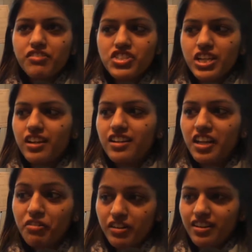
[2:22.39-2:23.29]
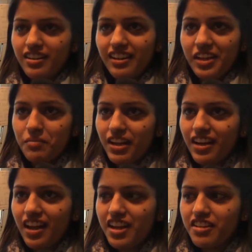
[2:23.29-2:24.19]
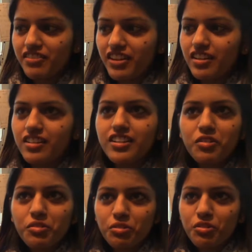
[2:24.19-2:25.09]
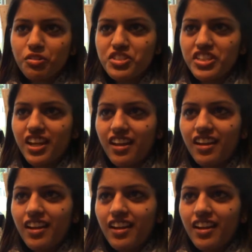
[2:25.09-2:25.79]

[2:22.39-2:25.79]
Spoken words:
which I had never in my life. I learned how to crochet